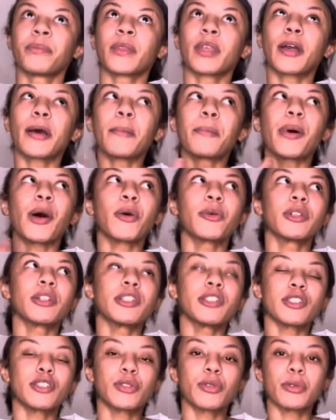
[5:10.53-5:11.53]

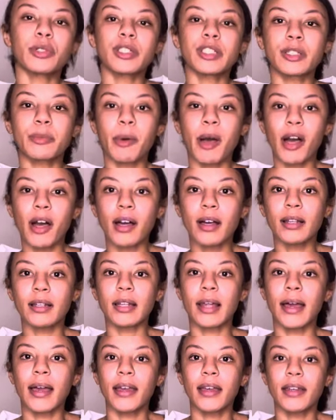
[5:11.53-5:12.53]
components to a spa,
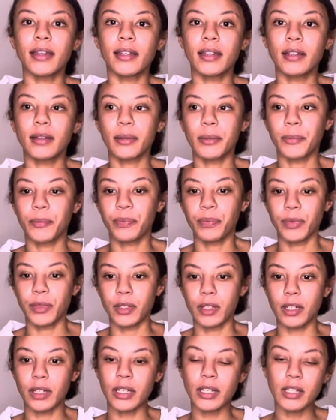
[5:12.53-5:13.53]
like
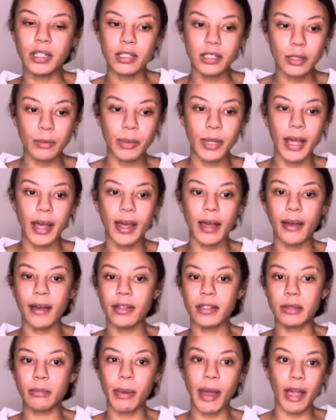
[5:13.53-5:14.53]
cleaning
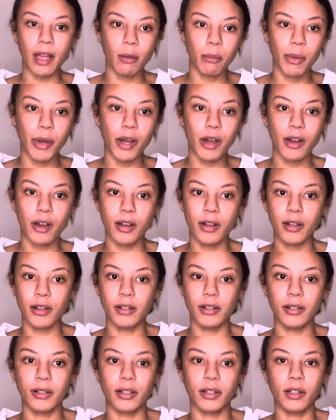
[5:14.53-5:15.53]
supplies, back
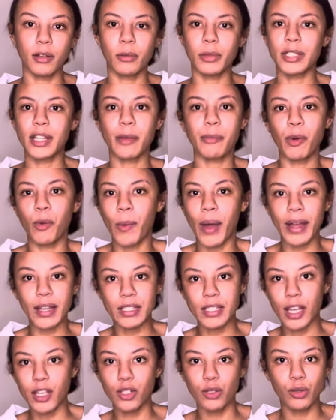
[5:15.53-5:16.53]
bar, uh, what type of wax
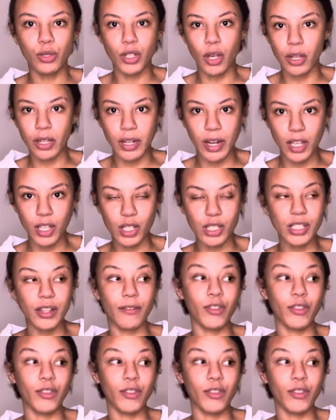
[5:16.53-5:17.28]
I use, all of that good stuff.